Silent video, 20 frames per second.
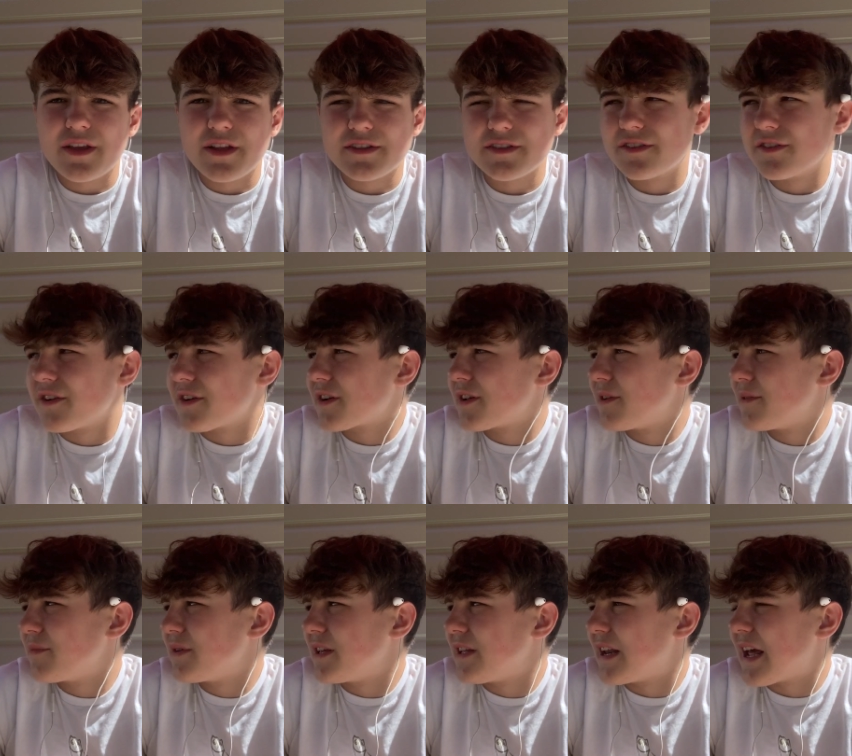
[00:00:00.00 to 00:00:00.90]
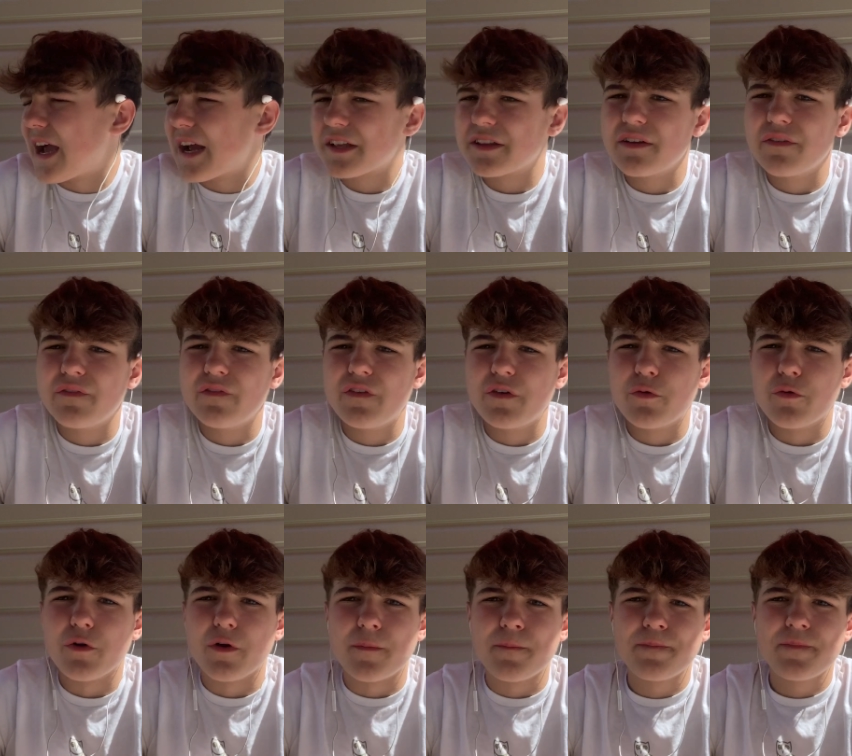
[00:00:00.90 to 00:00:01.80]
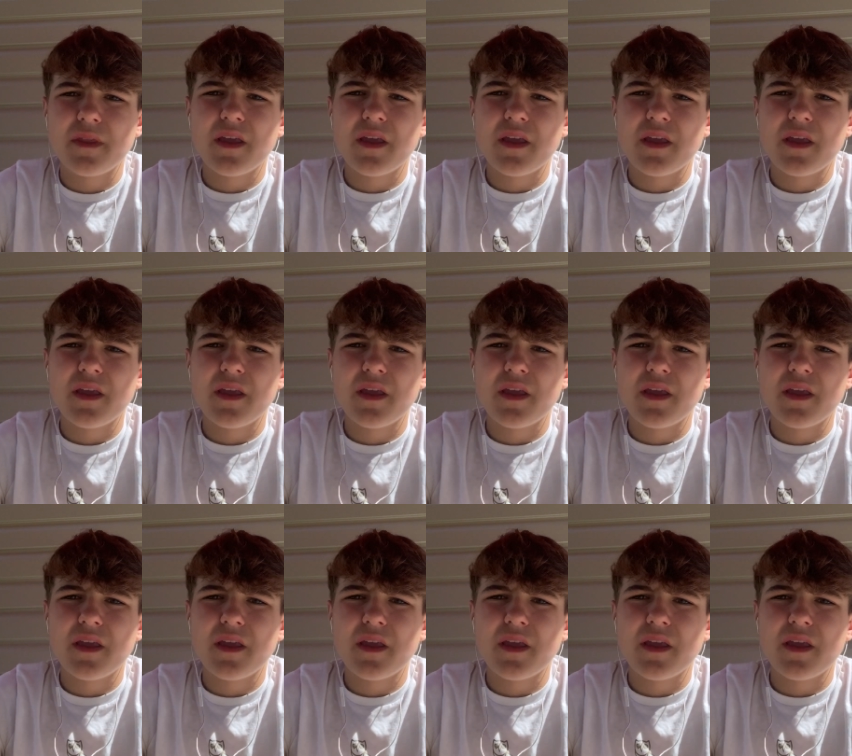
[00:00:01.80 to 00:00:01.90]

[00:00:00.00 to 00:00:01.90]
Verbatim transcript: It's not going to be an active viewer